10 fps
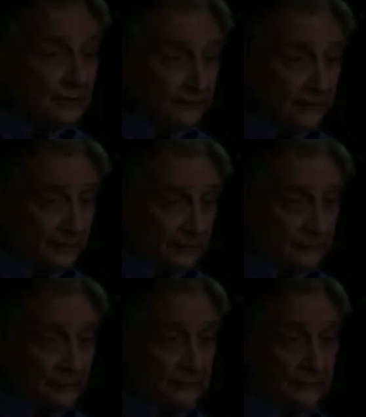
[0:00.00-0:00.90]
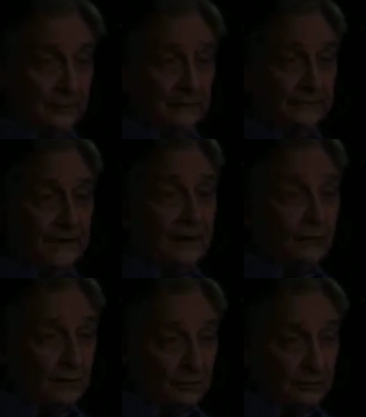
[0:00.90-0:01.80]
and the origin of
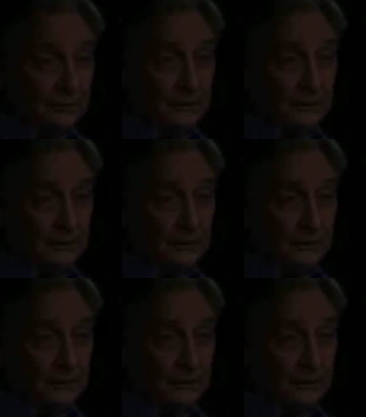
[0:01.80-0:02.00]
our